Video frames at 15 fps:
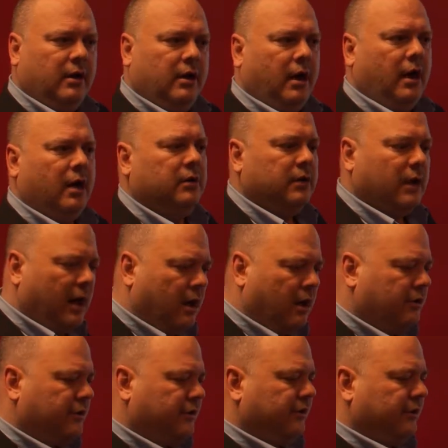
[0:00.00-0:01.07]
a
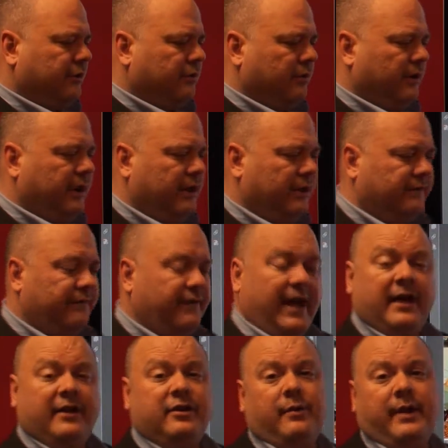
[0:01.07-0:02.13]
large degree of
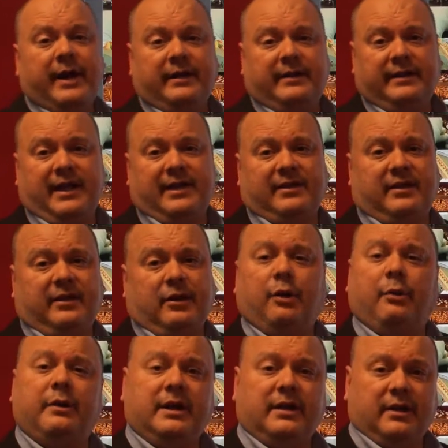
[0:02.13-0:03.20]
value-added testing
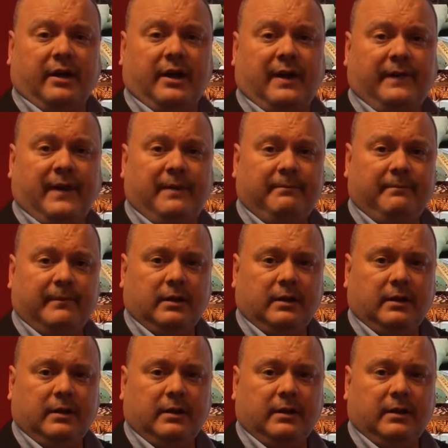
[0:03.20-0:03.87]
already done on them.